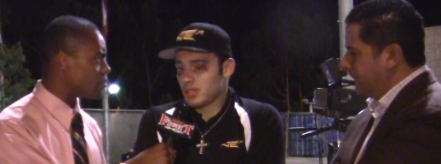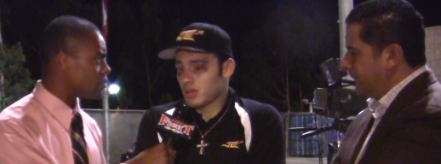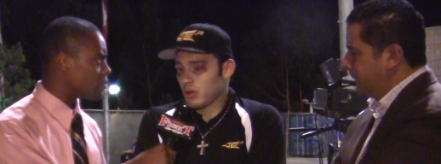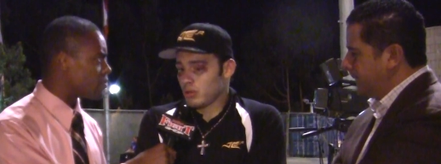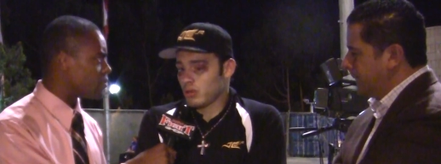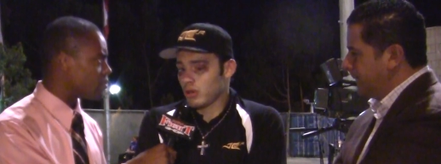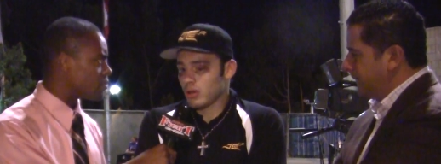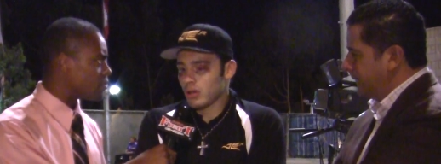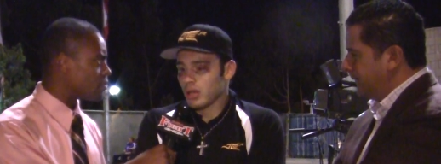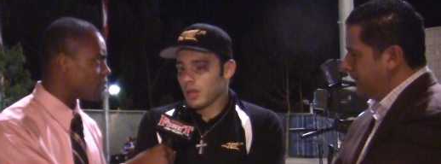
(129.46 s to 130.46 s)
Speaker 1: is good. You
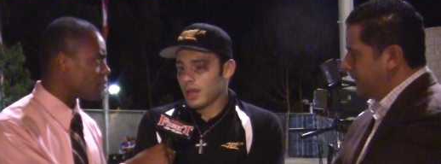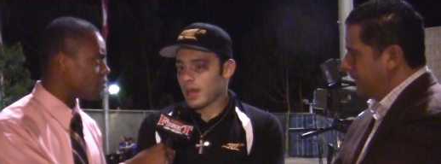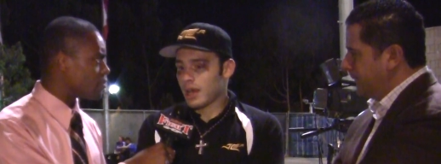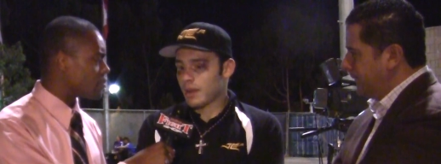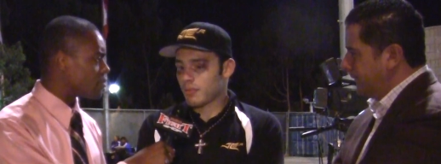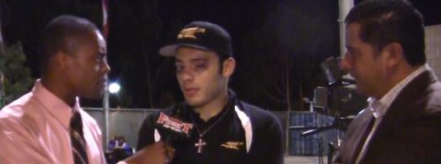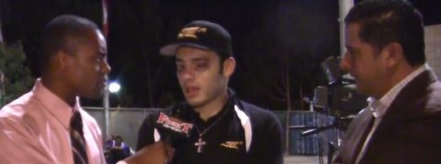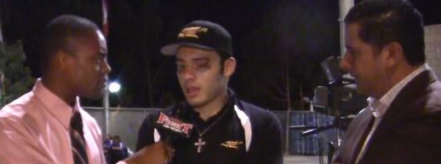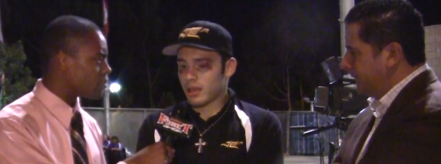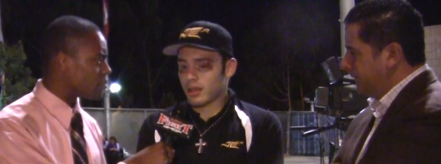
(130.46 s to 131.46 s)
know, um,
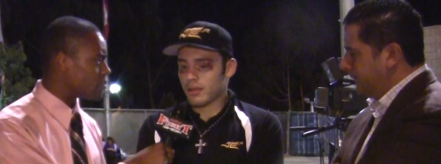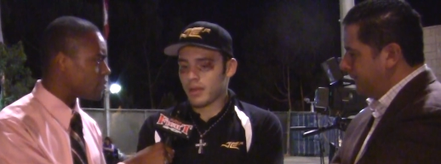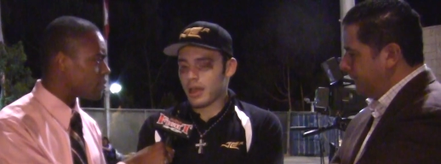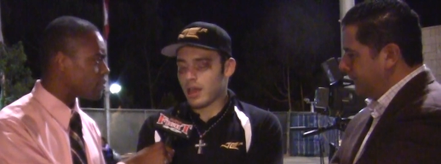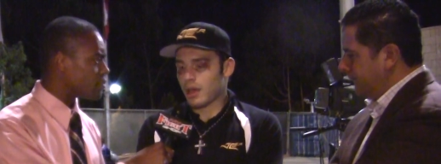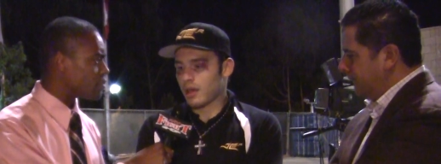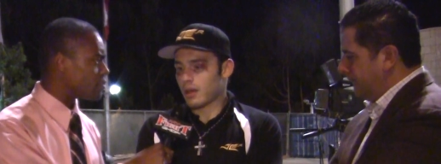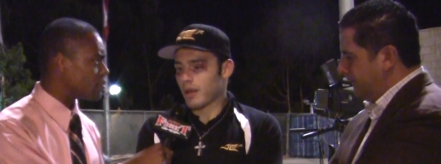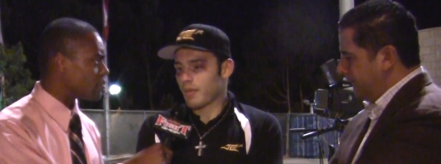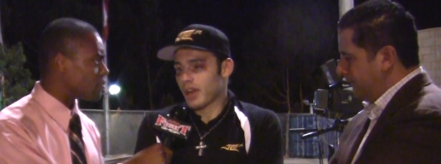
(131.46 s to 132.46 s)
uh,
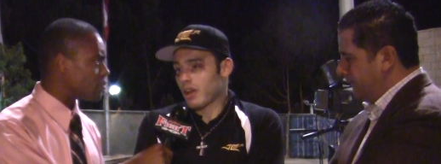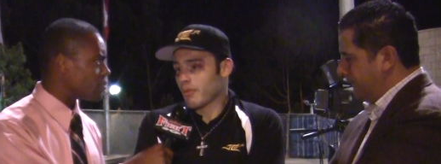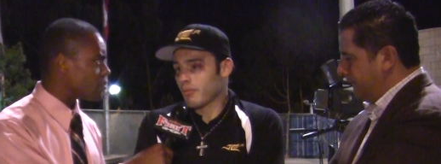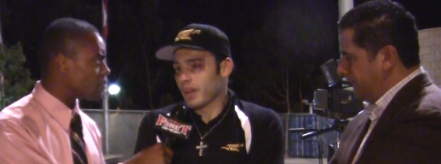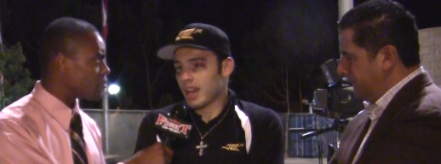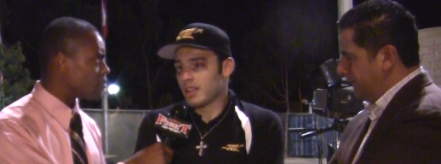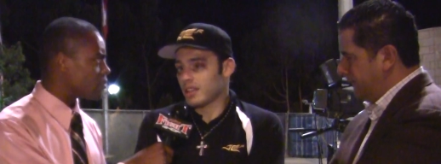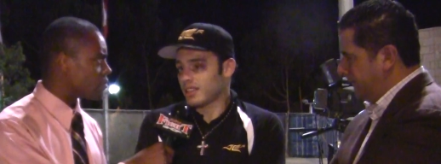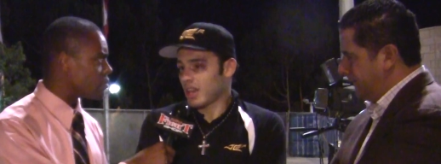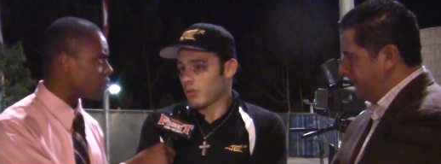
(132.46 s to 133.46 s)
I'm her Vera in
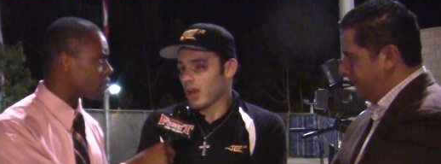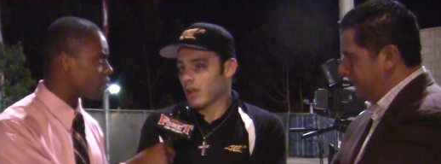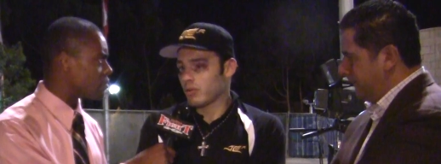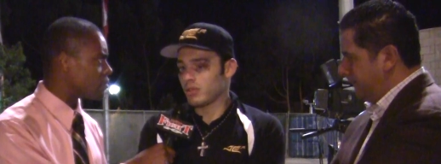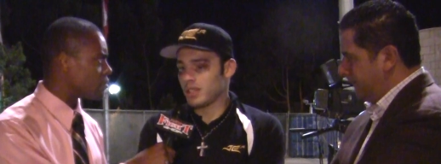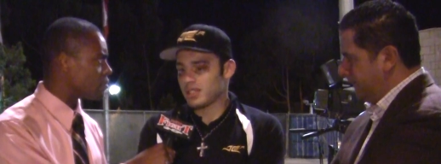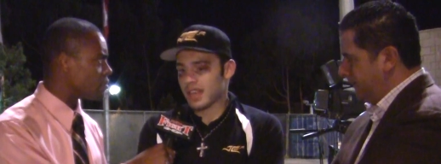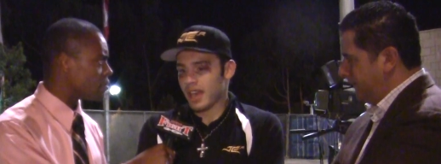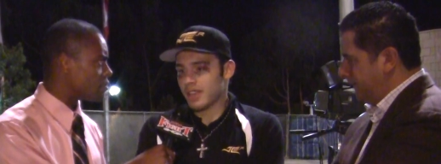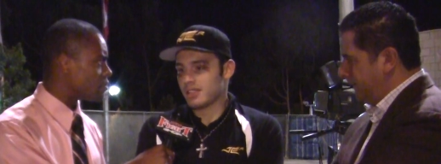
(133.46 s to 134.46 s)
the 10th round. This
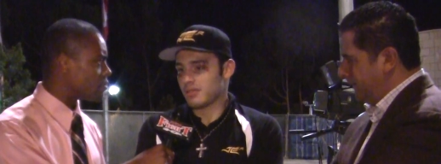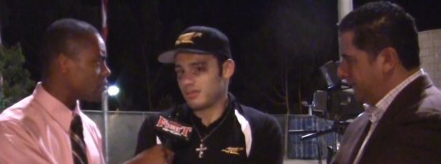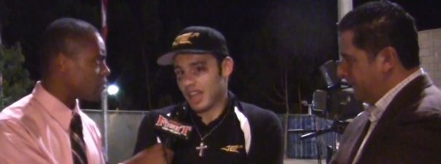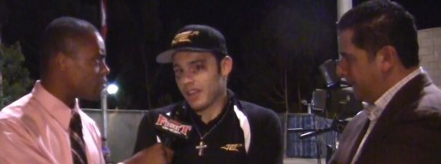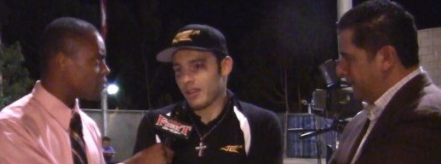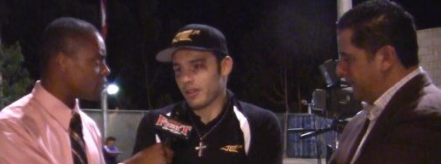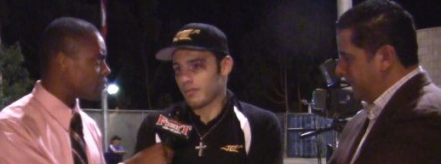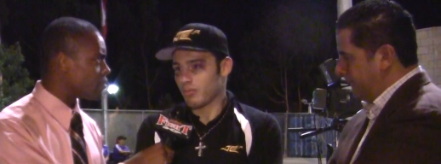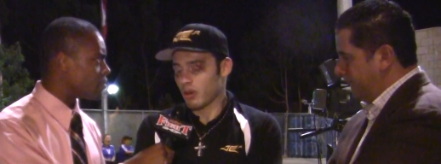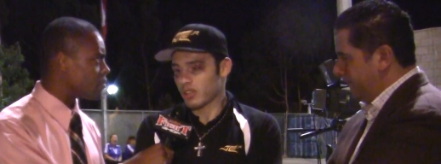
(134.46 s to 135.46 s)
guy is
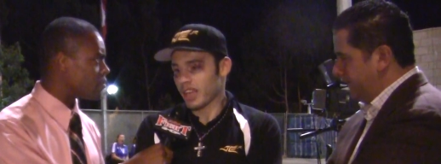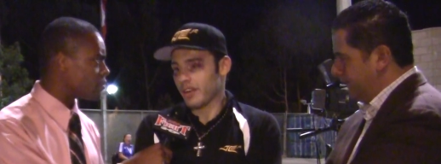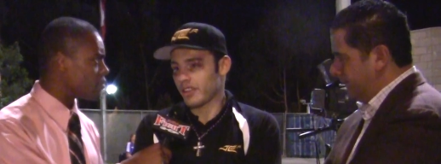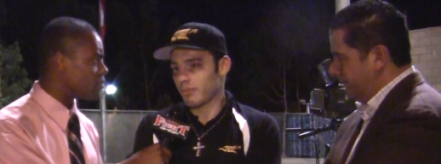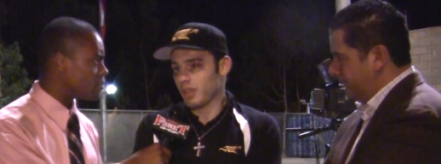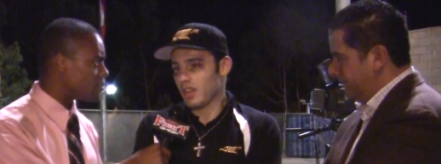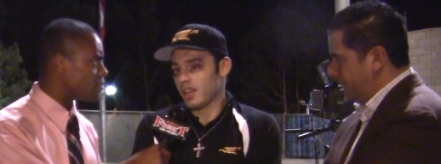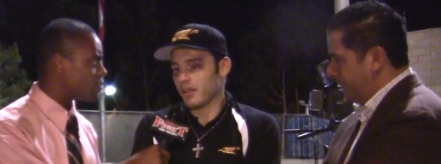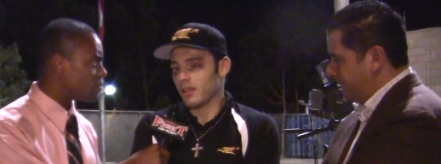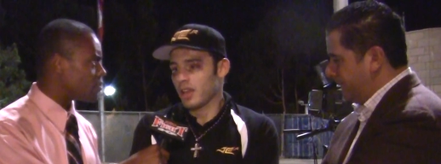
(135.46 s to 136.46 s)
tired,
Speaker 2: more tired than me,
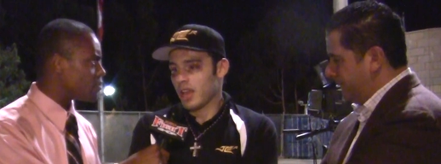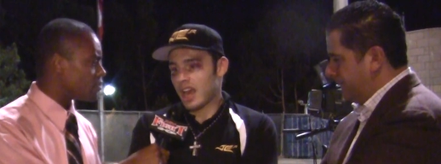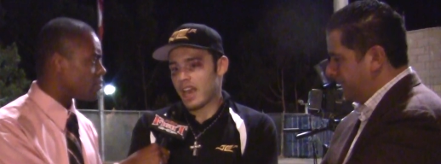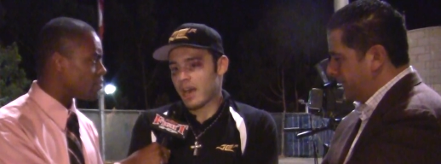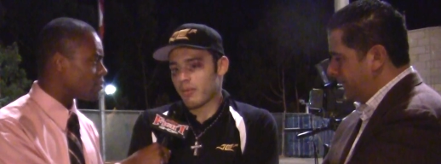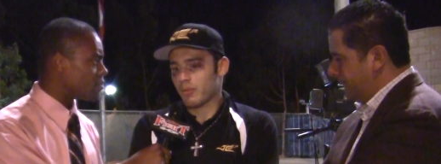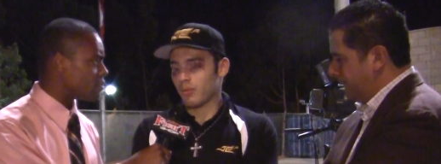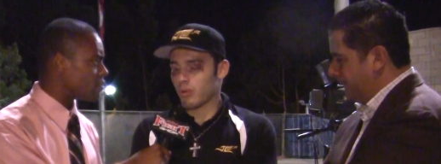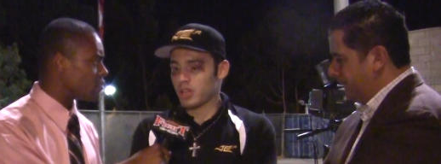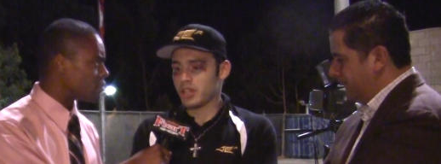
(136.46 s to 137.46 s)
and I have
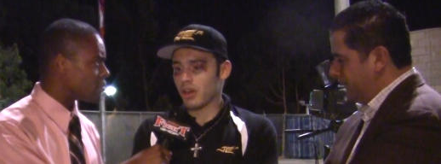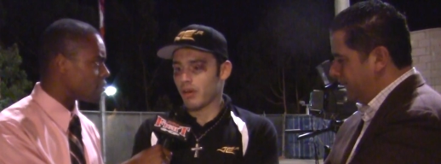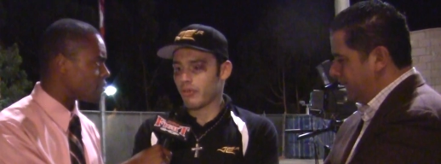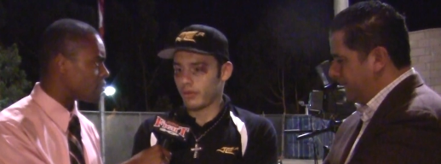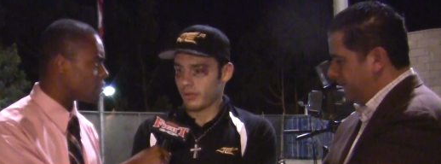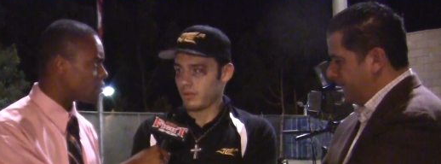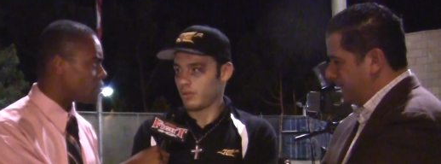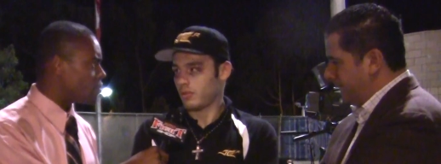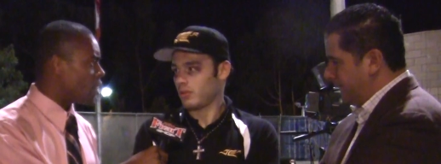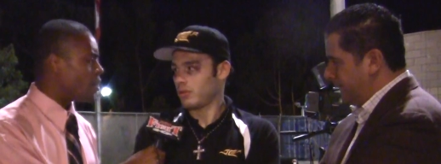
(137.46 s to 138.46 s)
one year off.
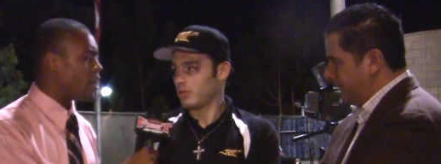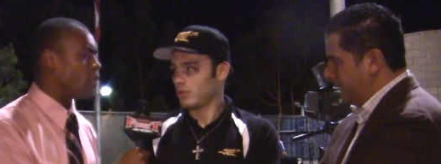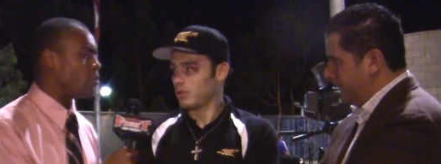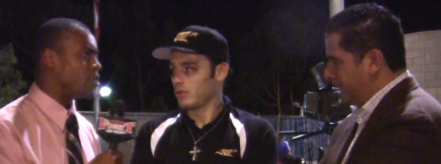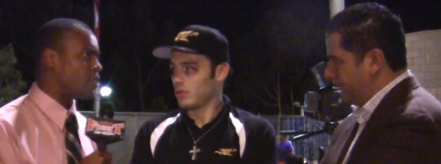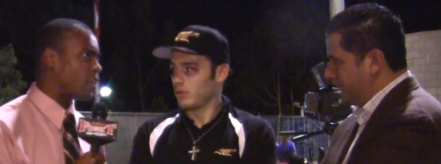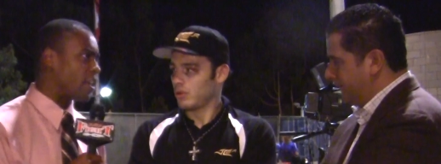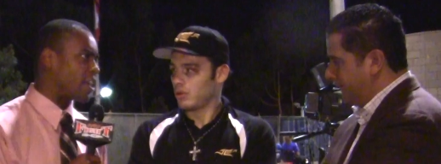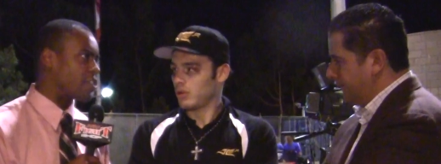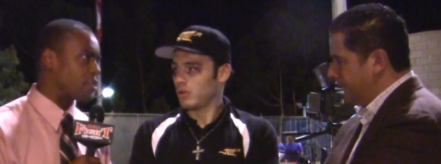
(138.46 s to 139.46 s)
Now, we saw
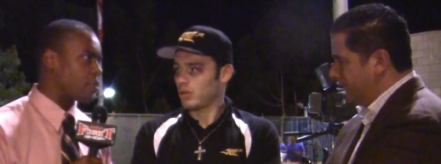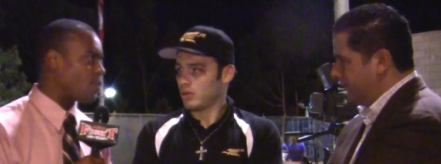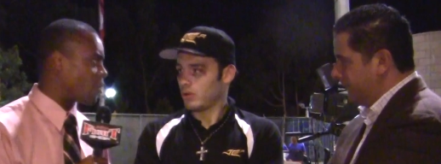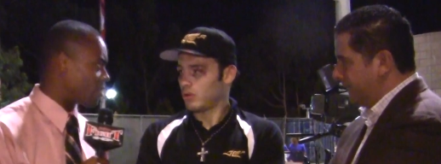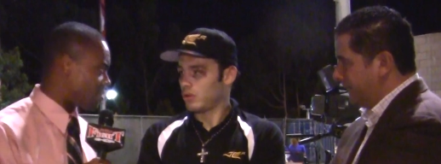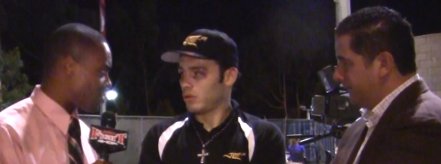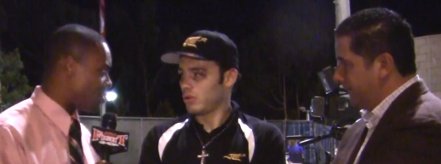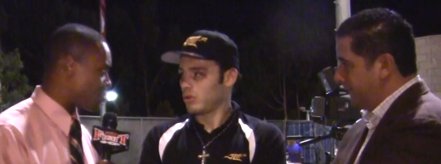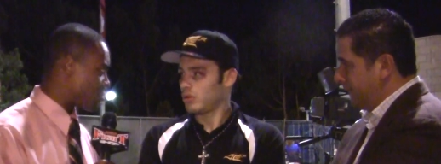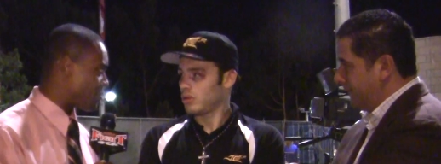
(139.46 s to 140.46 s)
that Andre Ward
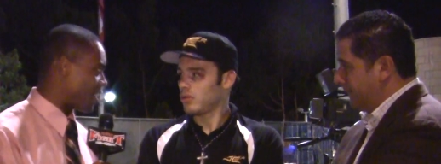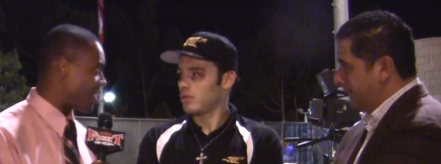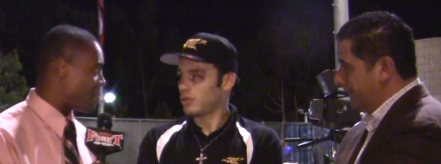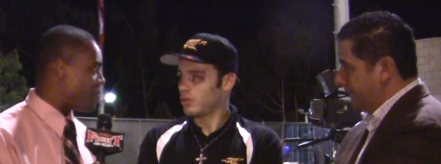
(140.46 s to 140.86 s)
called your fight.